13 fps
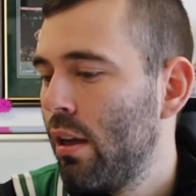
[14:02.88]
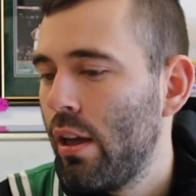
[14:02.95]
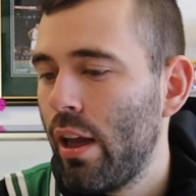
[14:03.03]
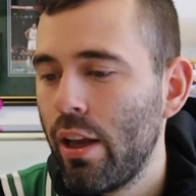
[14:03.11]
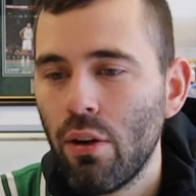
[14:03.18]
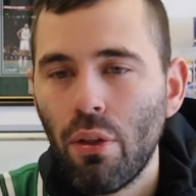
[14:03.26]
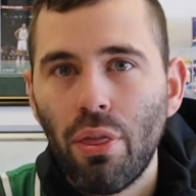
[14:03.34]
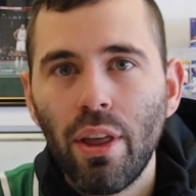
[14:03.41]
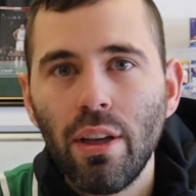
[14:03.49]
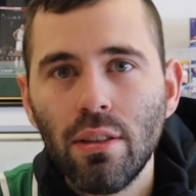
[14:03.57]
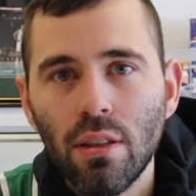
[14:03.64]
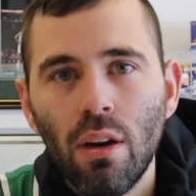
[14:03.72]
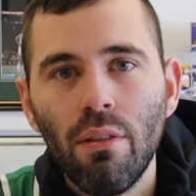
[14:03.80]

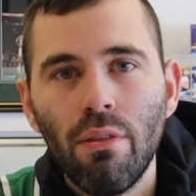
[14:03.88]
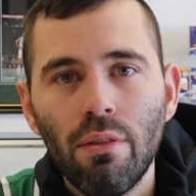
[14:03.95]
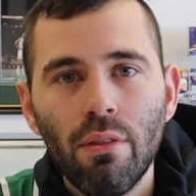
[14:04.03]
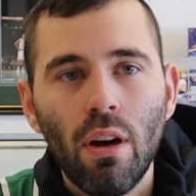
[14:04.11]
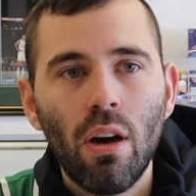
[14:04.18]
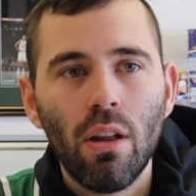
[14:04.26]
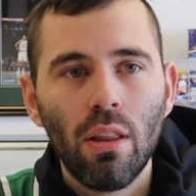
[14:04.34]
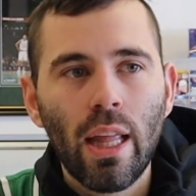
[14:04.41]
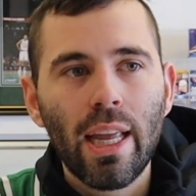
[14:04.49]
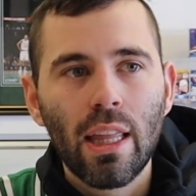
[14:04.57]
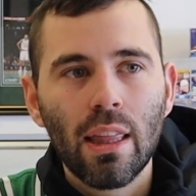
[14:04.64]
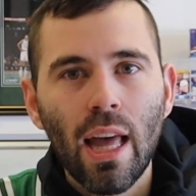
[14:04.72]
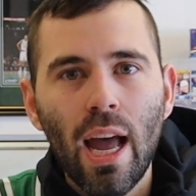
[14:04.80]
Things
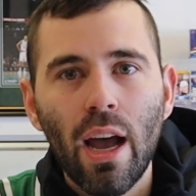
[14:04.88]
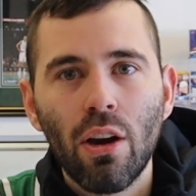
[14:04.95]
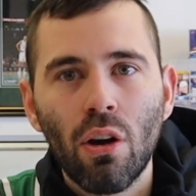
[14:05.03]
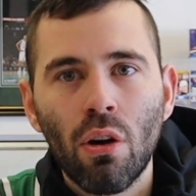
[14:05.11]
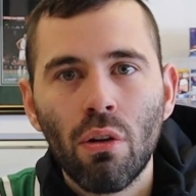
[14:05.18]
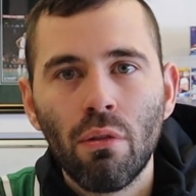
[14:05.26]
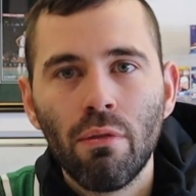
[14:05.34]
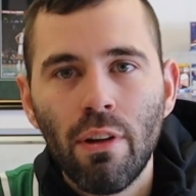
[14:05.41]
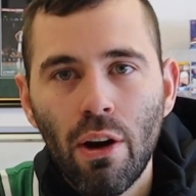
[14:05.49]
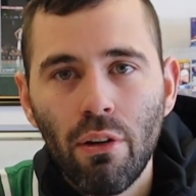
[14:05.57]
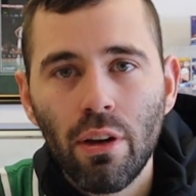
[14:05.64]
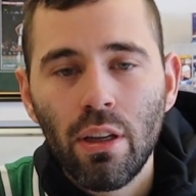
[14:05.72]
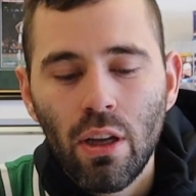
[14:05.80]
like that are
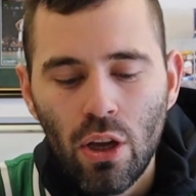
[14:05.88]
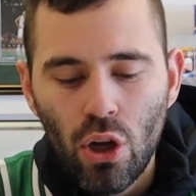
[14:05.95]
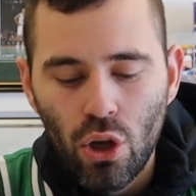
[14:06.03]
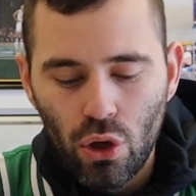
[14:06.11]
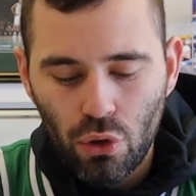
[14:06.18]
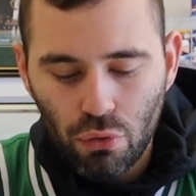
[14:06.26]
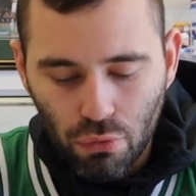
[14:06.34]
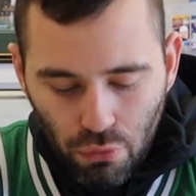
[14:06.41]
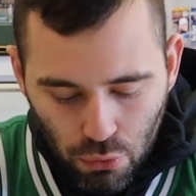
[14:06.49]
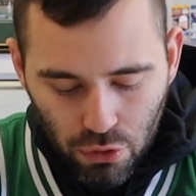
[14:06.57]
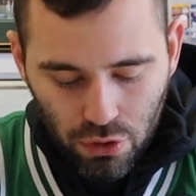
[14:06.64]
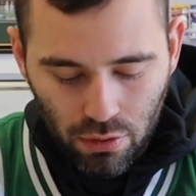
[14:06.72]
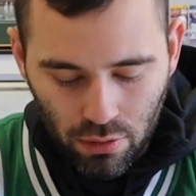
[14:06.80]
very
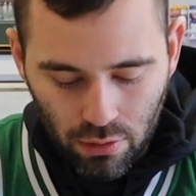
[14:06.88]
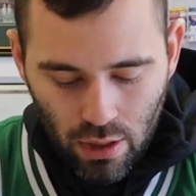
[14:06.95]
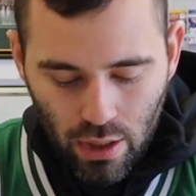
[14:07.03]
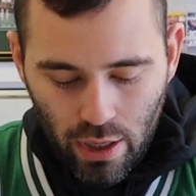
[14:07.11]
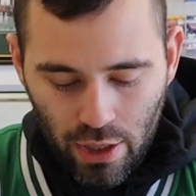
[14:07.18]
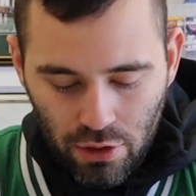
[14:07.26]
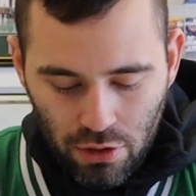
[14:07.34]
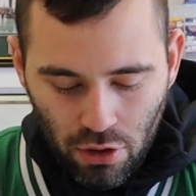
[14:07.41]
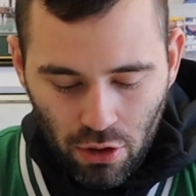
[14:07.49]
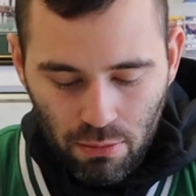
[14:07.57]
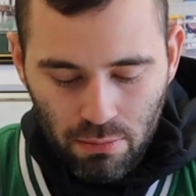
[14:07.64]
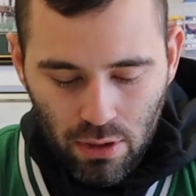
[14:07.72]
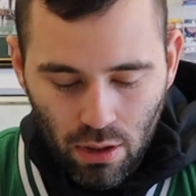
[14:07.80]
crucial in
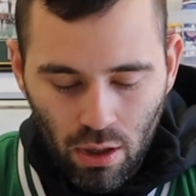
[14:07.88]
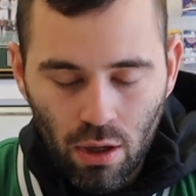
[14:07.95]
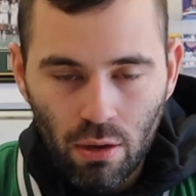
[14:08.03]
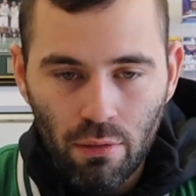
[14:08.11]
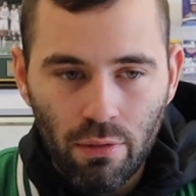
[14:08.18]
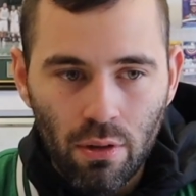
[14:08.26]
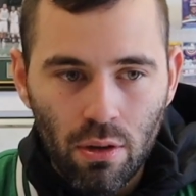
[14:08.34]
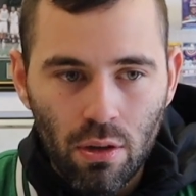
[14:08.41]
terms of,